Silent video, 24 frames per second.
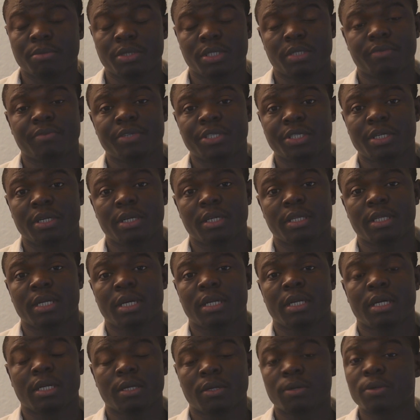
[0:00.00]
motivation
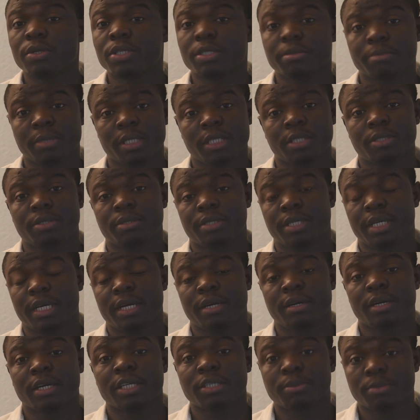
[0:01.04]
letter that got me into the
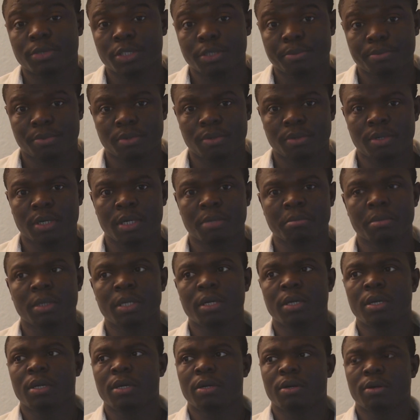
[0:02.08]
Erasmus program.
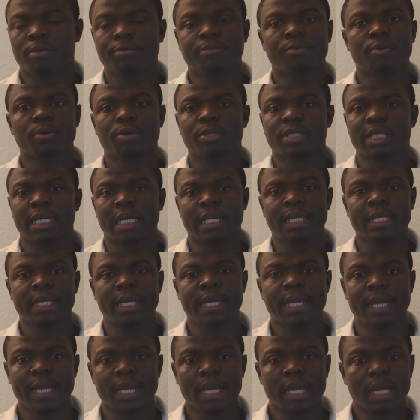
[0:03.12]
Of course, and
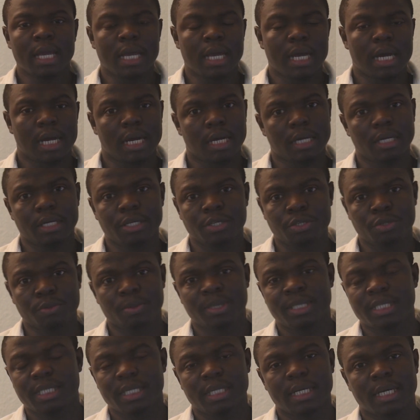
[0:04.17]
here you
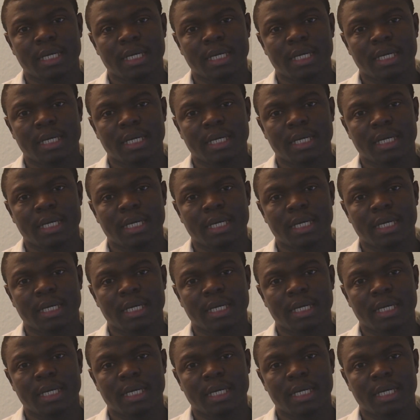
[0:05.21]
will see